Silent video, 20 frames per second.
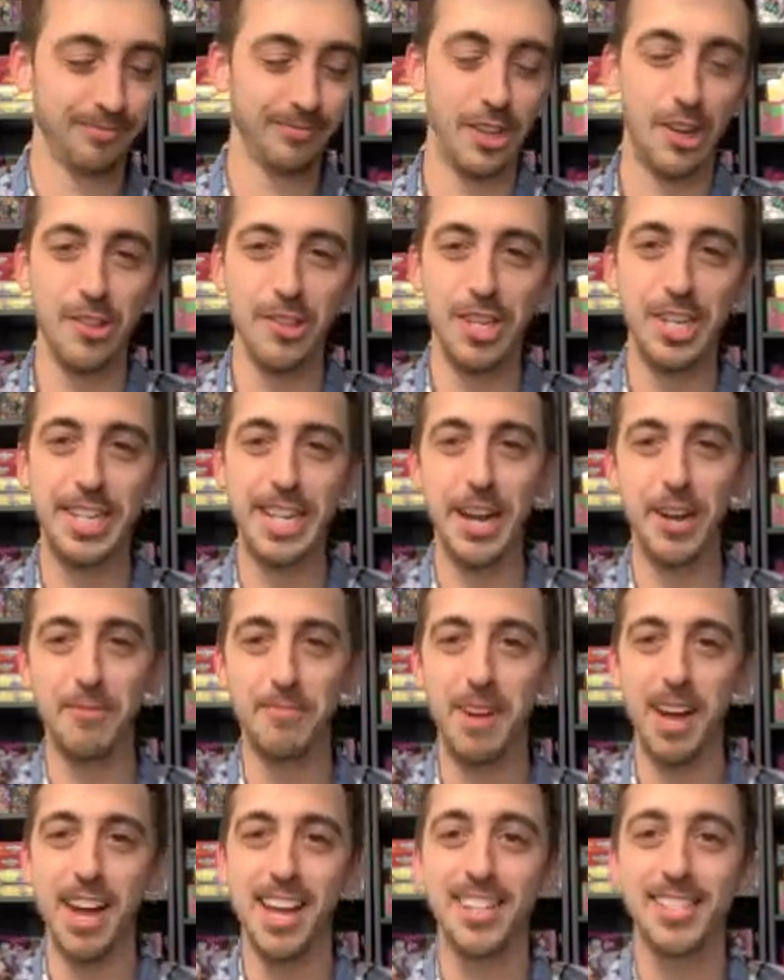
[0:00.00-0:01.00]
on the
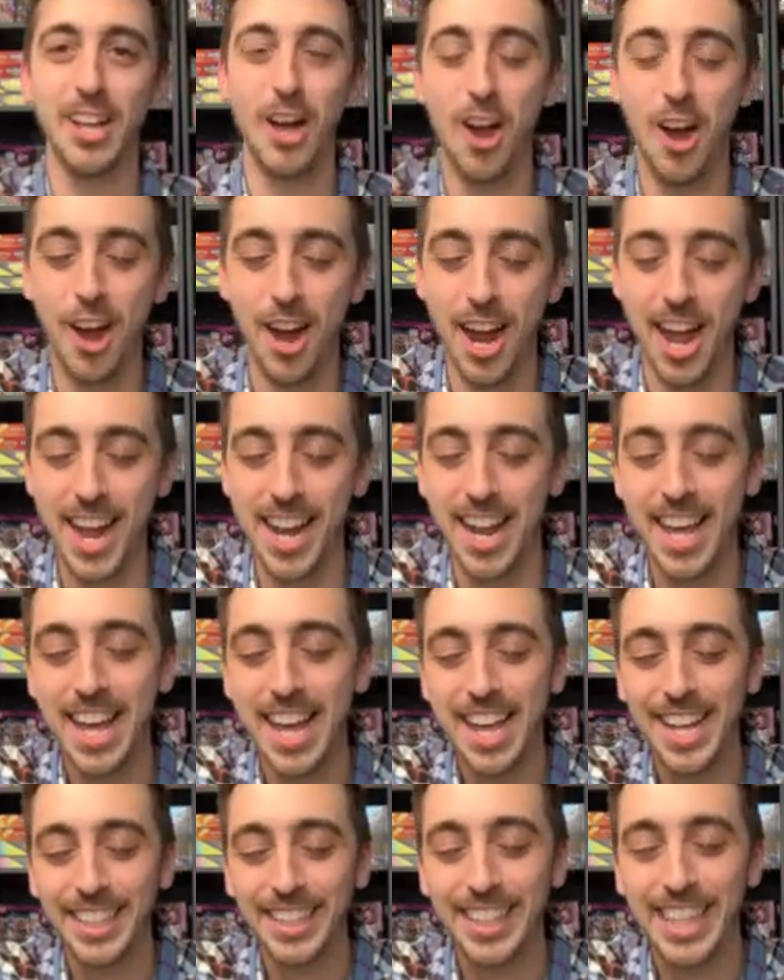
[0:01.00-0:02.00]
Delmise. All right,
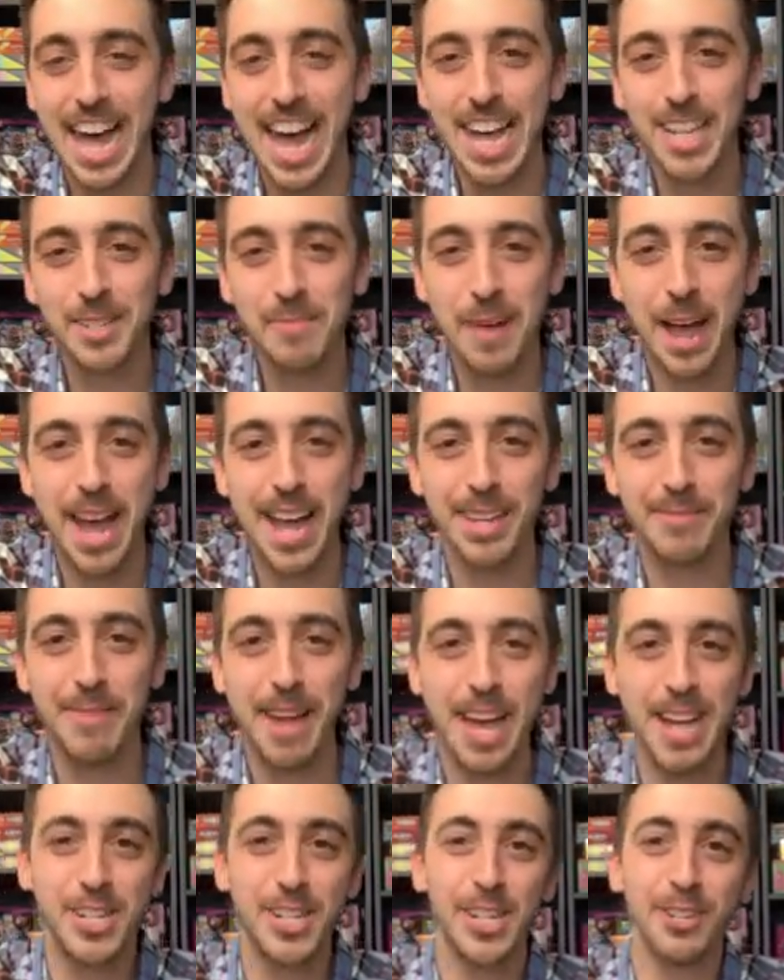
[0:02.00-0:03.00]
last pack
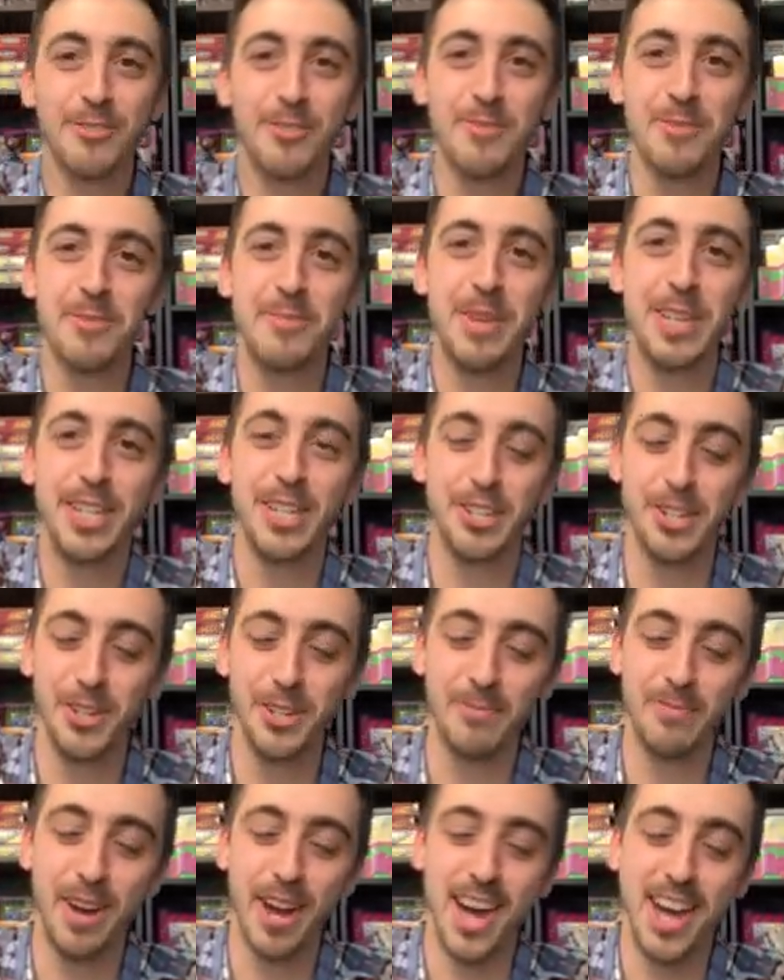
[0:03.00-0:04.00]
magic from the
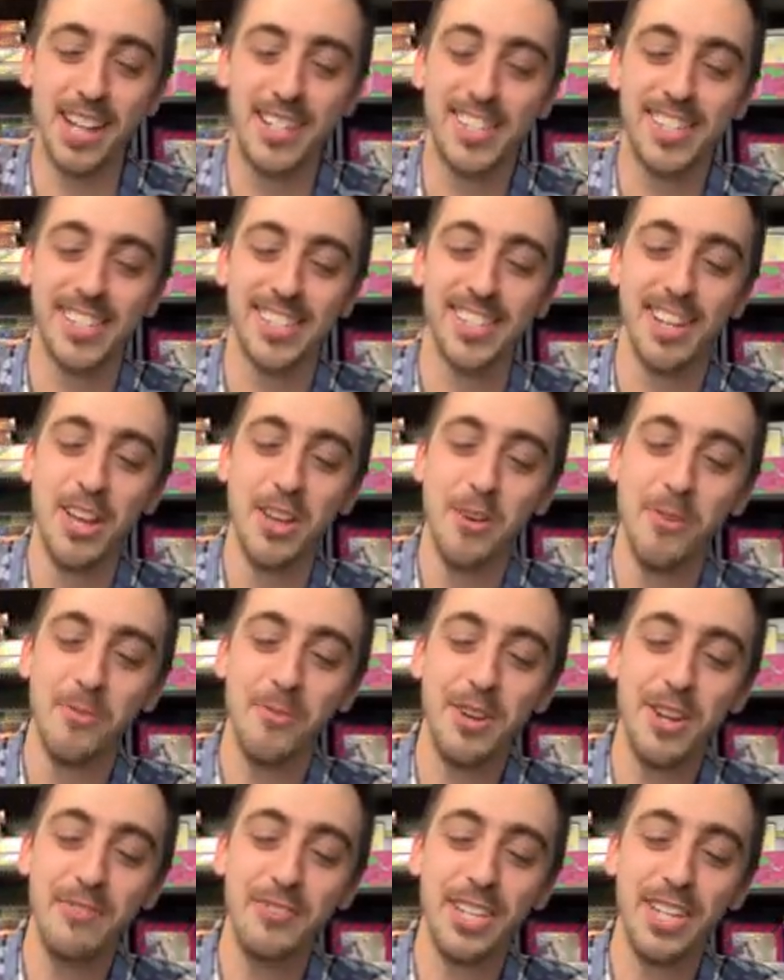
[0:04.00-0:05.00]
Pikachu box. What have